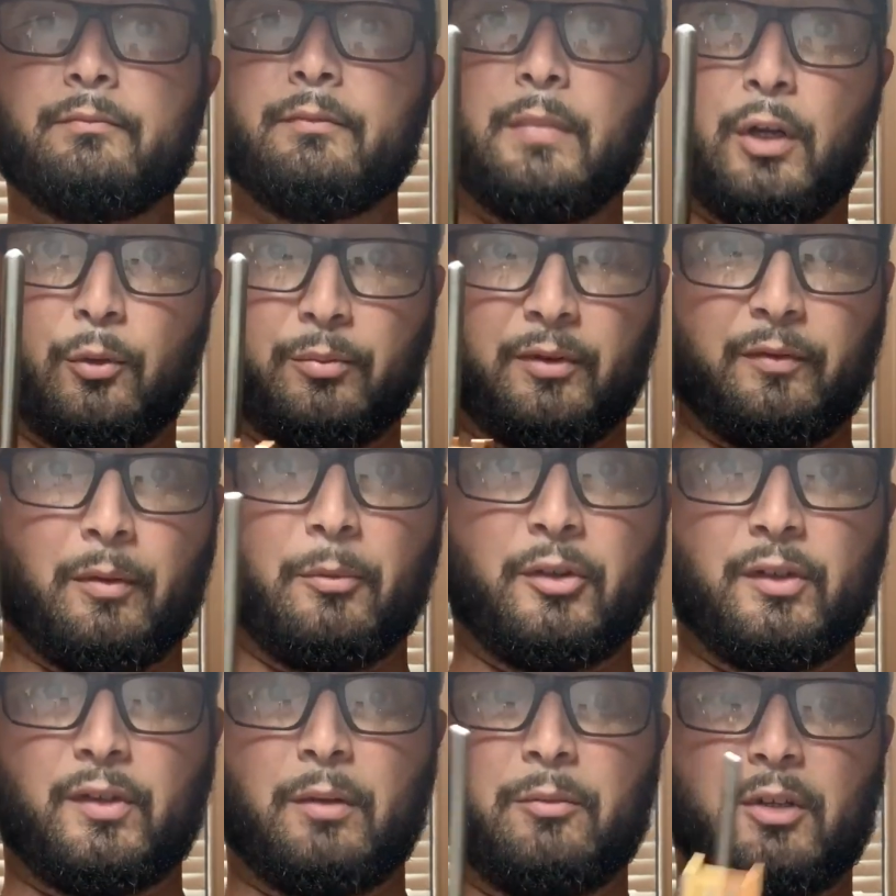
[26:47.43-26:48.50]
helps if I'm on
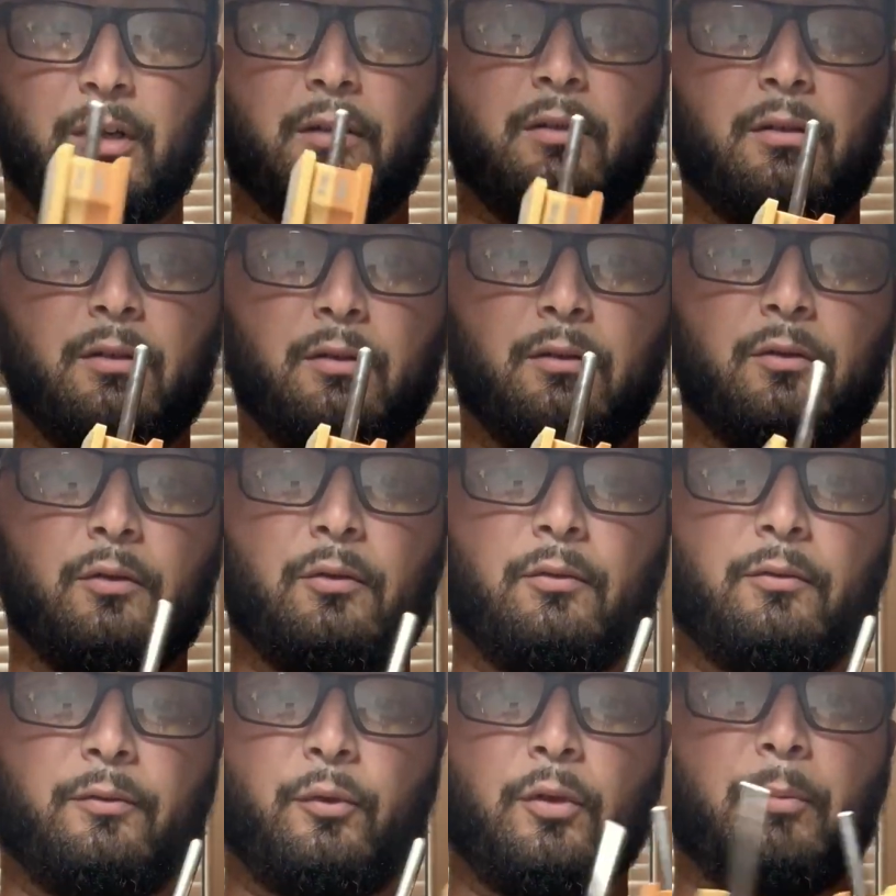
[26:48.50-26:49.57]
the same side. So
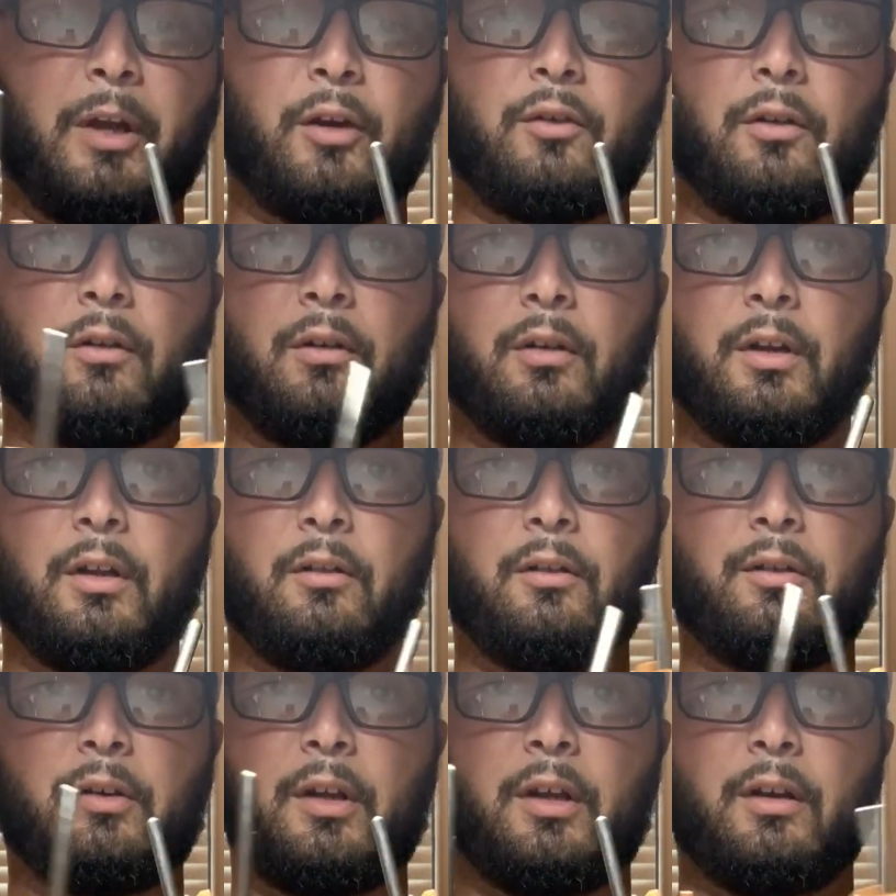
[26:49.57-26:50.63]
4 micron on either
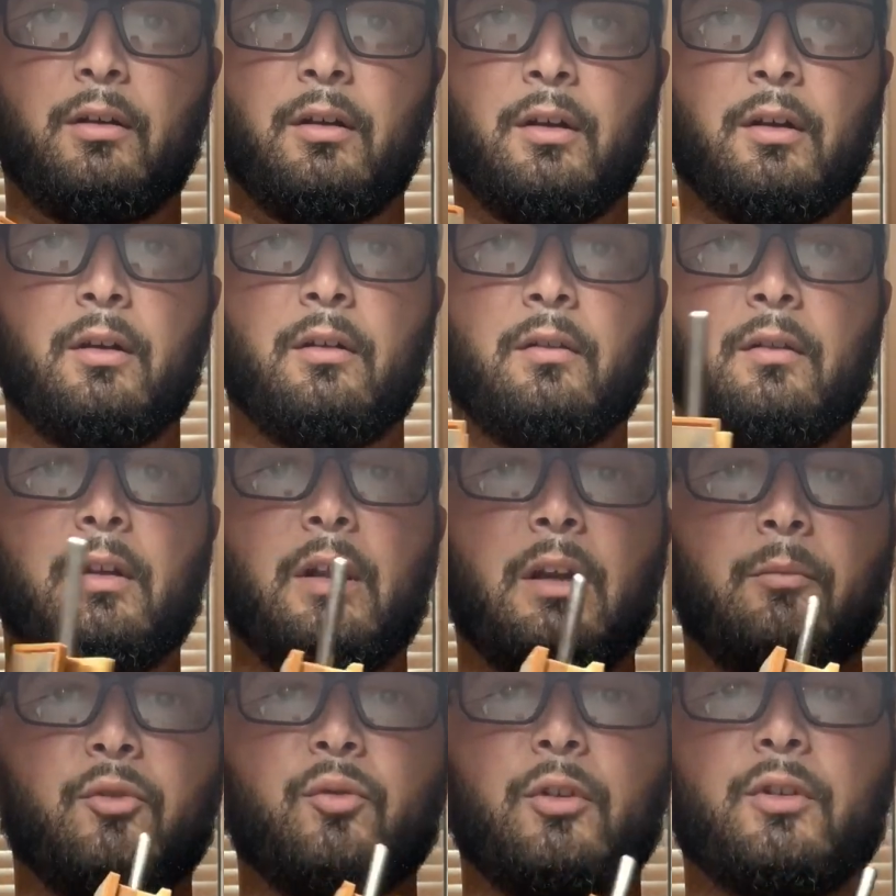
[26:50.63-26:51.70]
side, then
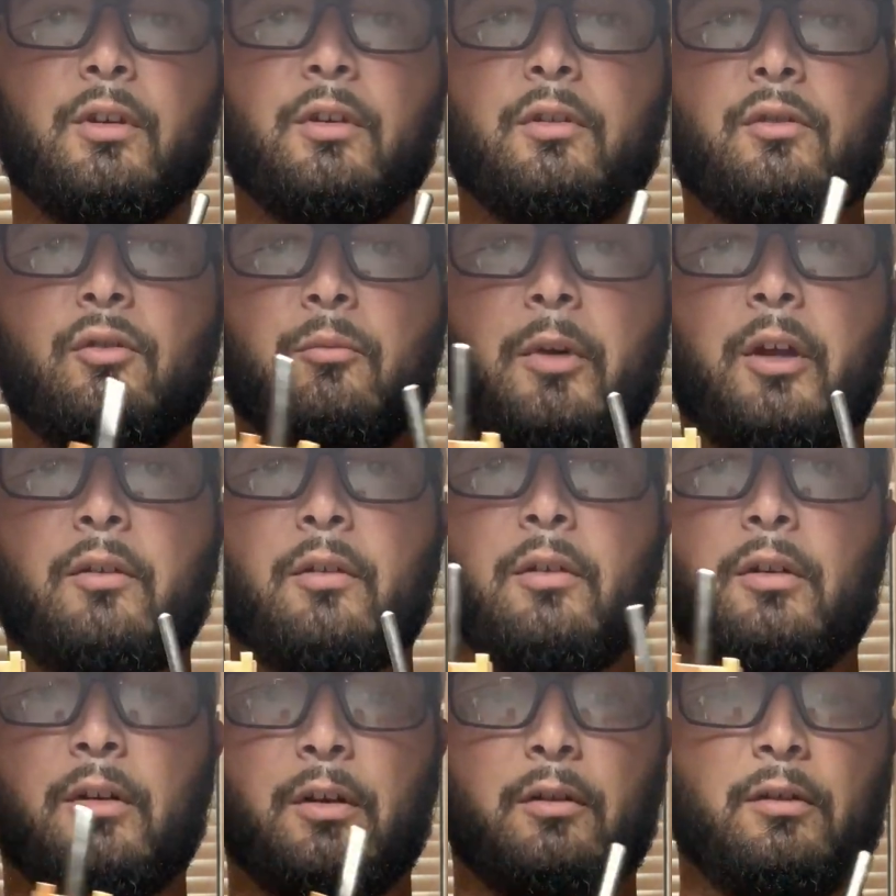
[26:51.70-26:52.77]
I'm switching to 2 micron
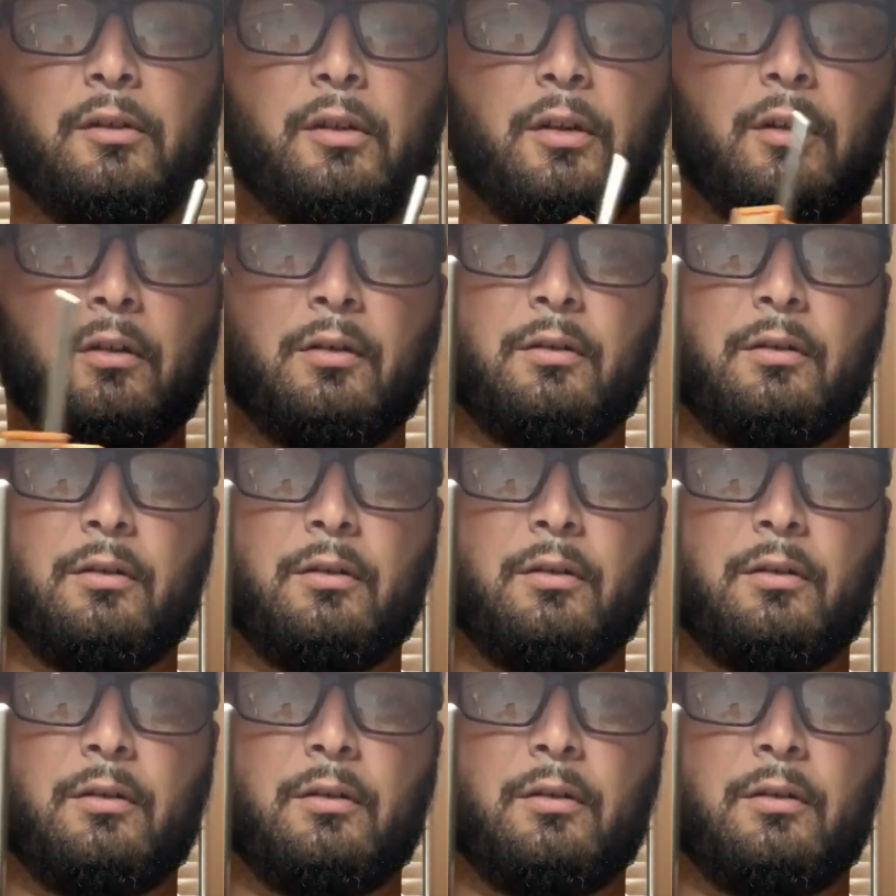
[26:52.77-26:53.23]
on either side.